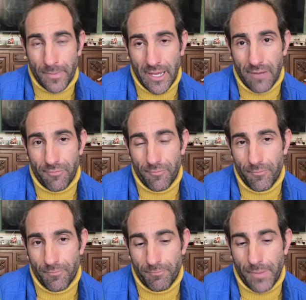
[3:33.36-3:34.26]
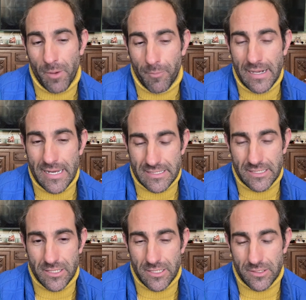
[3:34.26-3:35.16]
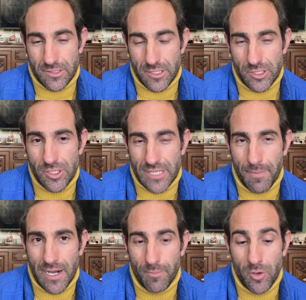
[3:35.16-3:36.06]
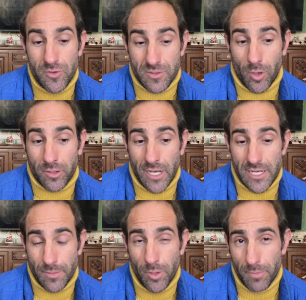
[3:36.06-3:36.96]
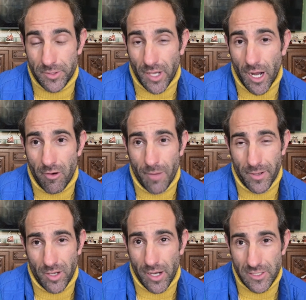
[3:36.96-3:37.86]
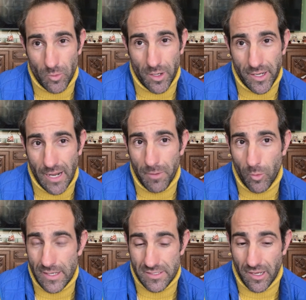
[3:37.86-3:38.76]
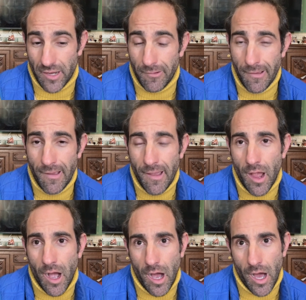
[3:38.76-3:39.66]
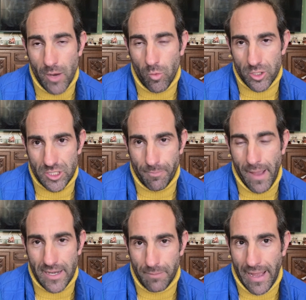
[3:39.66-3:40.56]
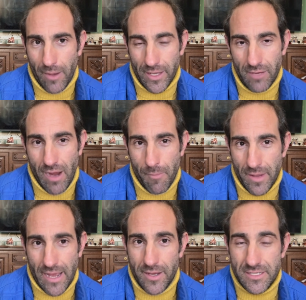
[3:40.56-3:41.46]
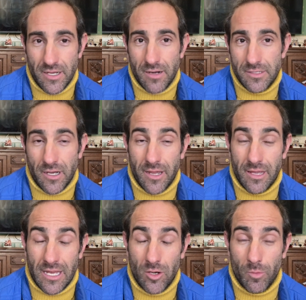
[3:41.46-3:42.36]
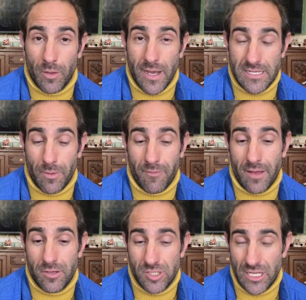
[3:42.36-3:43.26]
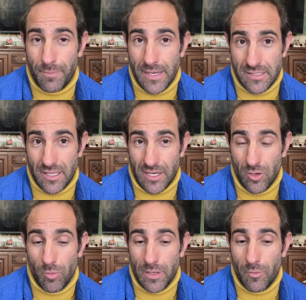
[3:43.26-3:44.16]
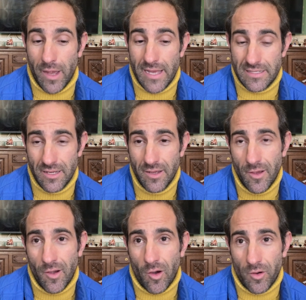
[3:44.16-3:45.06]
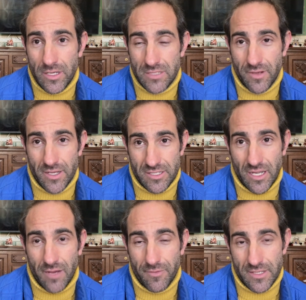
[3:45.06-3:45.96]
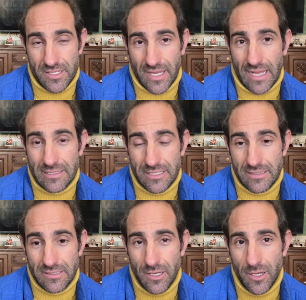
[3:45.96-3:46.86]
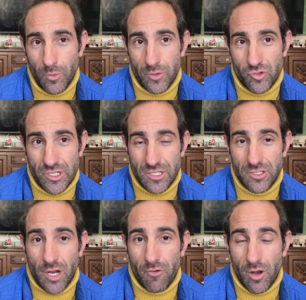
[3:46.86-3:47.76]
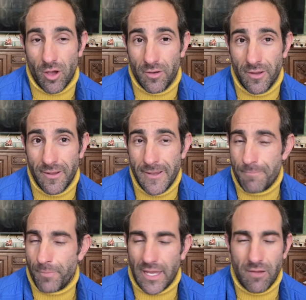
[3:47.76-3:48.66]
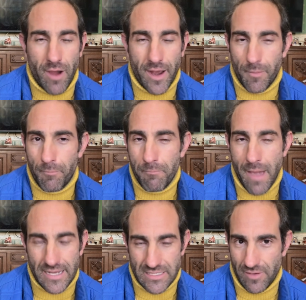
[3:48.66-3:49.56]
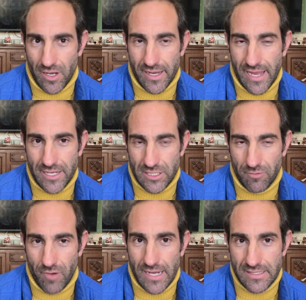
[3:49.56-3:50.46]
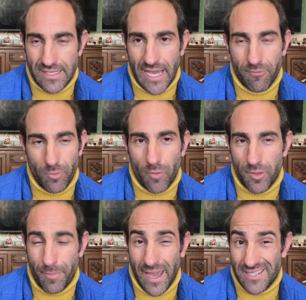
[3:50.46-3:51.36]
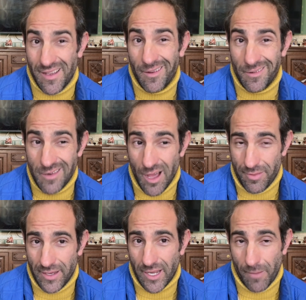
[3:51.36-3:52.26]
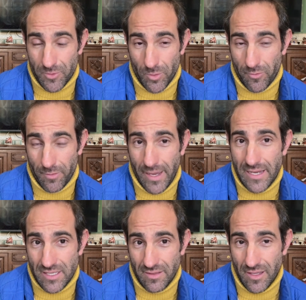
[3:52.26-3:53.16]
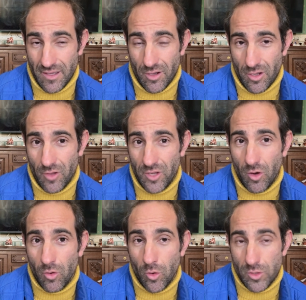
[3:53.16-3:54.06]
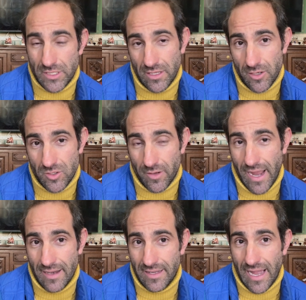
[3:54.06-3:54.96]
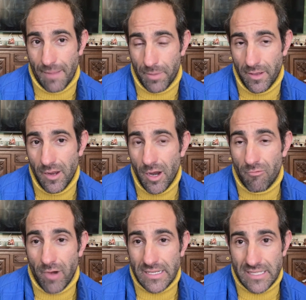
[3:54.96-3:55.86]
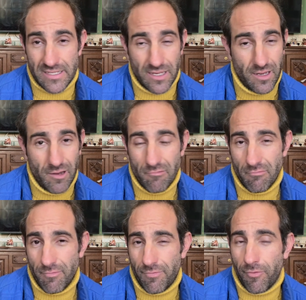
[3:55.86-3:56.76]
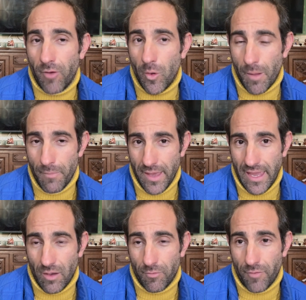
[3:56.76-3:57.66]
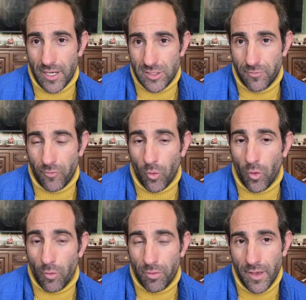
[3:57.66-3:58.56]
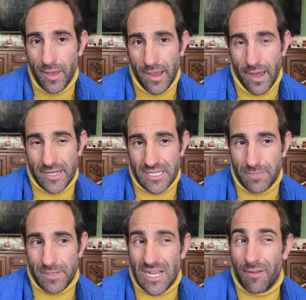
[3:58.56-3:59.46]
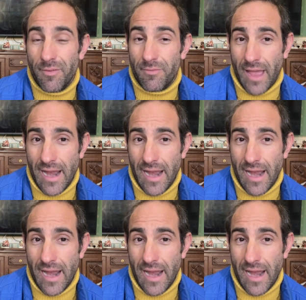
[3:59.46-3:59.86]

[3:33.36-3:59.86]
If people have been listening to the Tuesday Miller Movers podcast, I put Madara up at 9 to 1 a couple of weeks ago. I watched the Paddy Power. He ran without his tongue tie that he normally wears. He ran without cheek pieces that he normally wears on his first start for the Skeltons with Tristan Durrell on. He ran a massively eye-catching race. He came from off the pace. Nothing comes from off the pace on the old course in those sort of handicap races. Flew up the hill, finished 4th. And I said to myself, if the